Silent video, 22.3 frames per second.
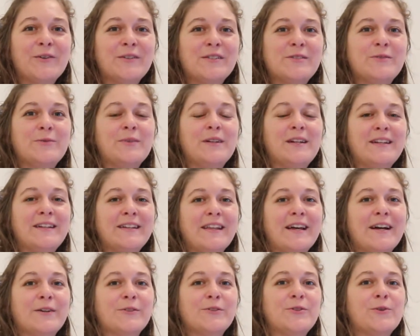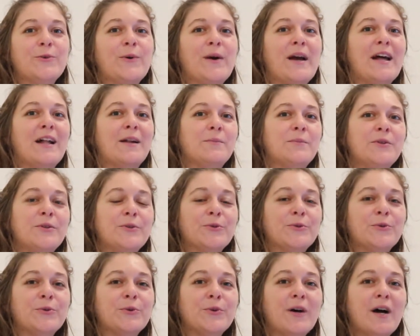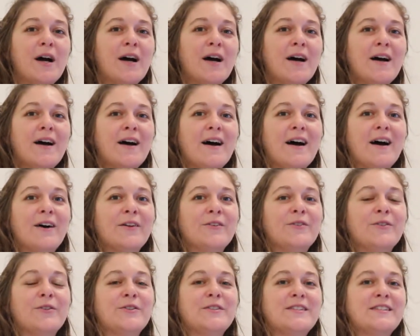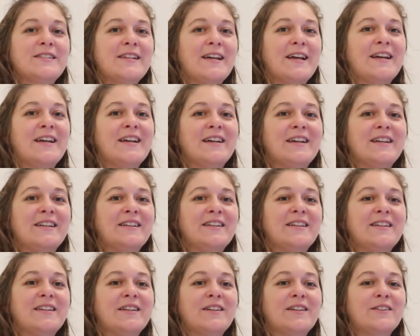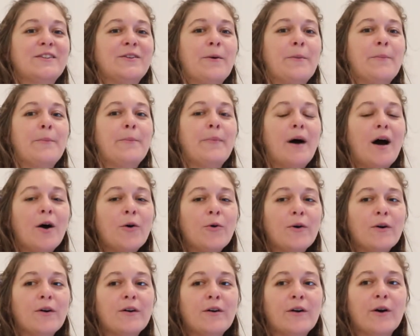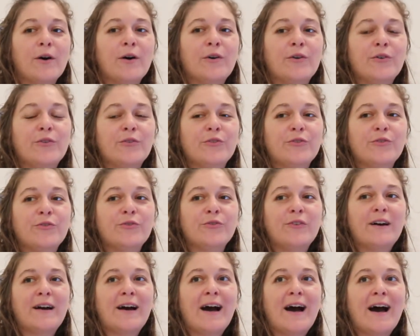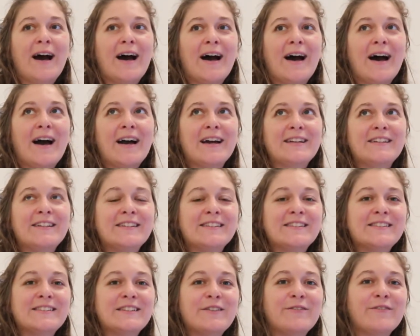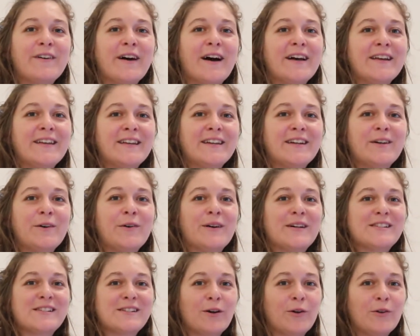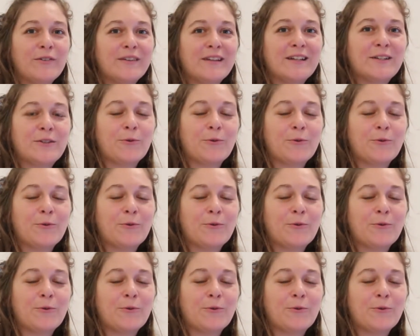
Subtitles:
It's really there to help you understand the power of identifying what's holding